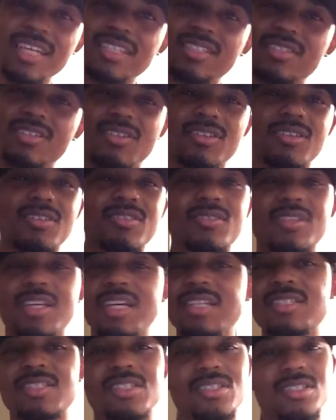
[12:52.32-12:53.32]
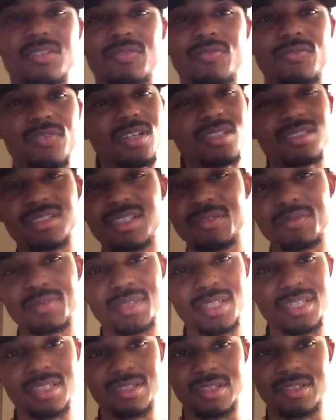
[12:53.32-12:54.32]
that's just a fucked up
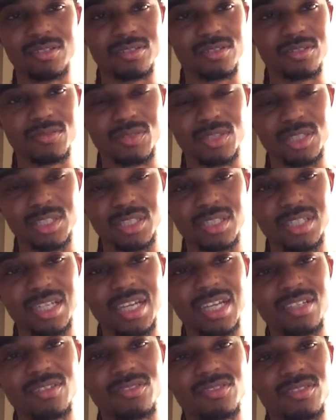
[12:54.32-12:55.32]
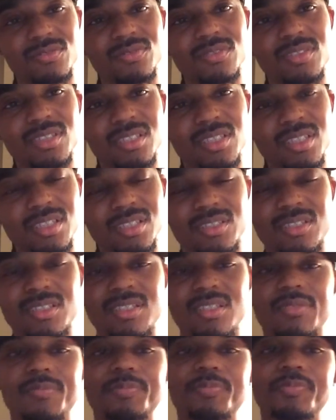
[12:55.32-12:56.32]
thing on some shit, like on some real nigga
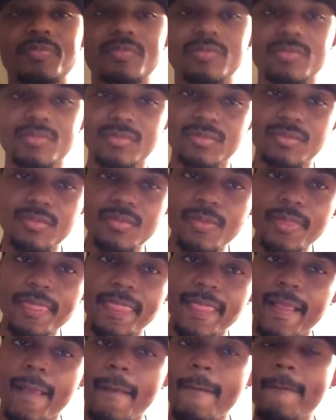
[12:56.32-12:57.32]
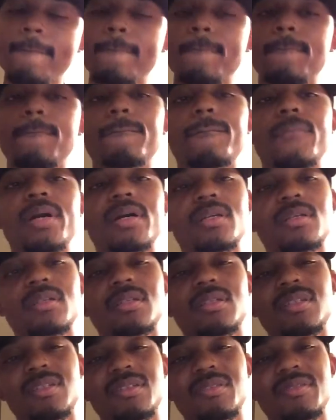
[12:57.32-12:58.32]
shit. But
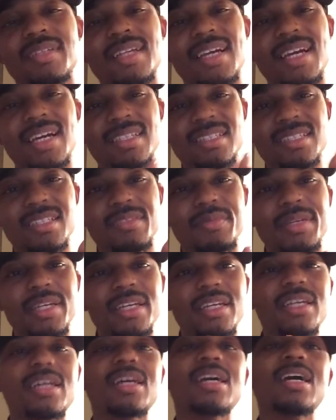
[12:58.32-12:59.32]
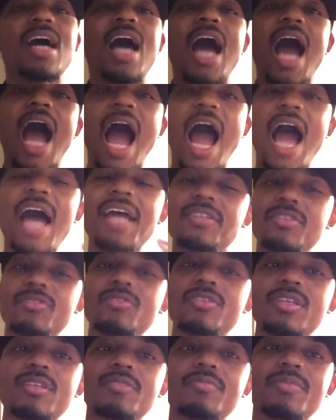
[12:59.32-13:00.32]
like I said, man, I
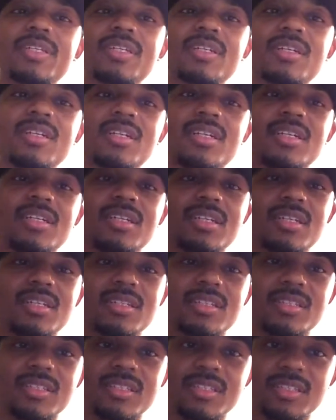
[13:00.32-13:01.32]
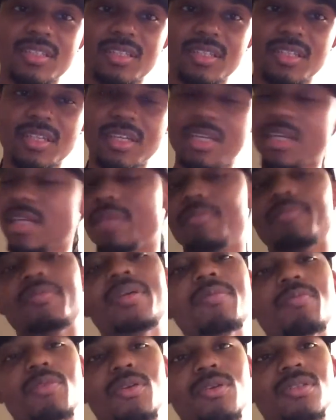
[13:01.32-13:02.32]
do this because, and
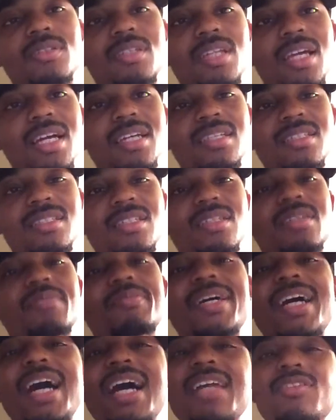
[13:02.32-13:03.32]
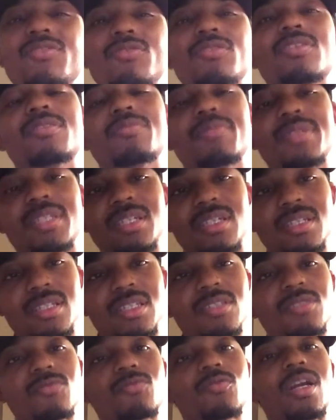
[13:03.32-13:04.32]
me personally, like I said, man, do this because
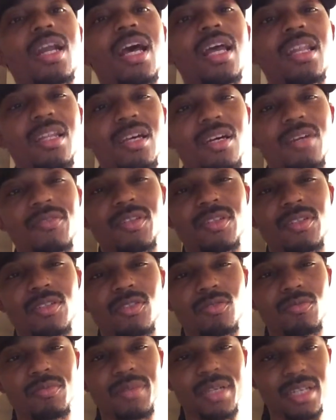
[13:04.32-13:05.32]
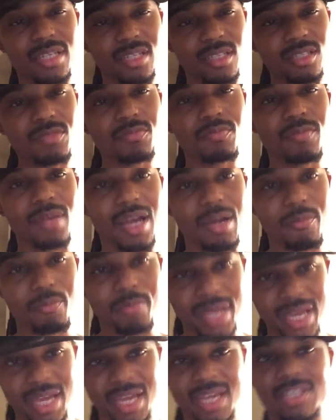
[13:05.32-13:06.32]
this is what I love to do, man. This is my
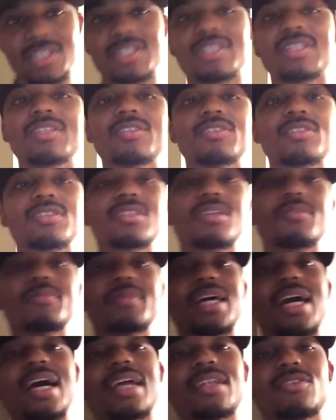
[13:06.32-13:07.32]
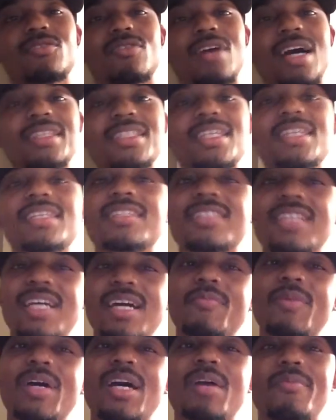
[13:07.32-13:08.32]
passion. This is something that I do. I take the
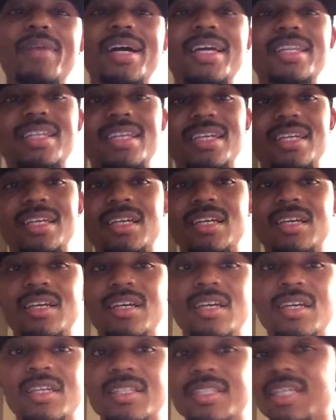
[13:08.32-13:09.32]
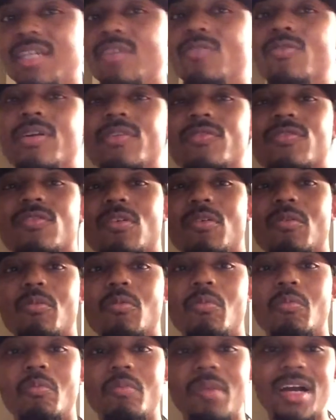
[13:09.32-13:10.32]
time out of my day, take away from
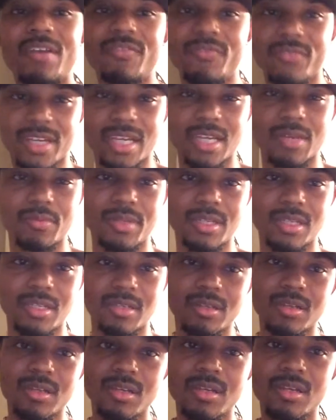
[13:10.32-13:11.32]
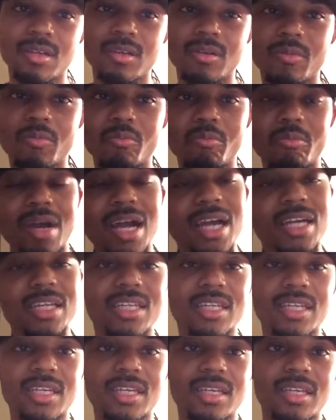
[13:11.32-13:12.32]
my family, my
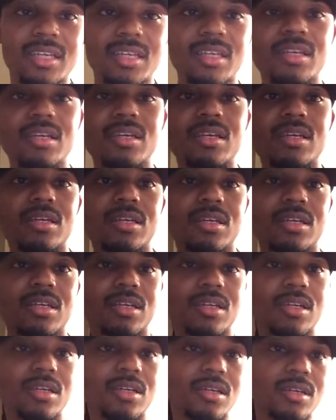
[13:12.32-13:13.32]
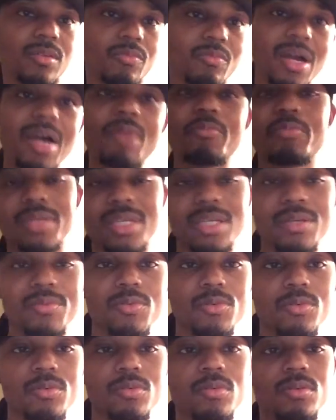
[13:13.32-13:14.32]
kid, my
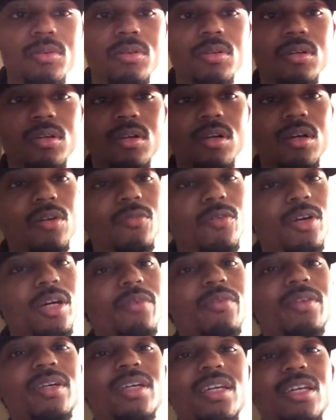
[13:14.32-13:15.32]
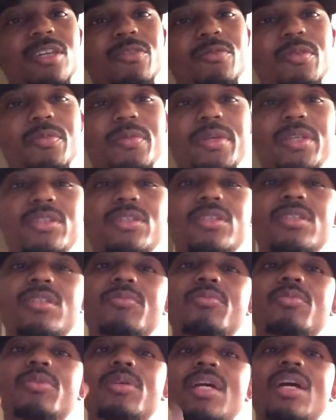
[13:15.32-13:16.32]
people, or whatever the case may be, just
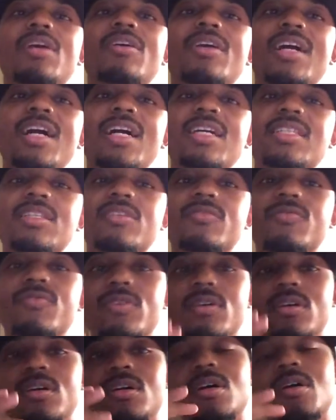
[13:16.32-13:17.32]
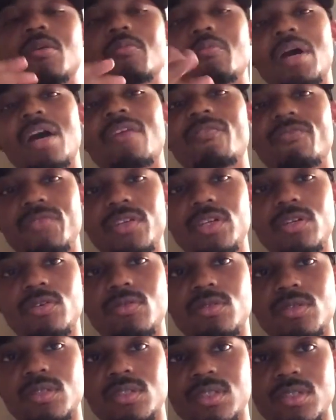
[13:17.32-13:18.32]
to put out content for my
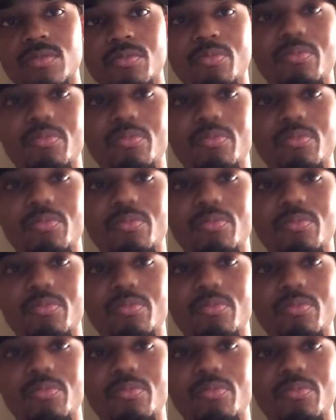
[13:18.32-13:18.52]
viewers.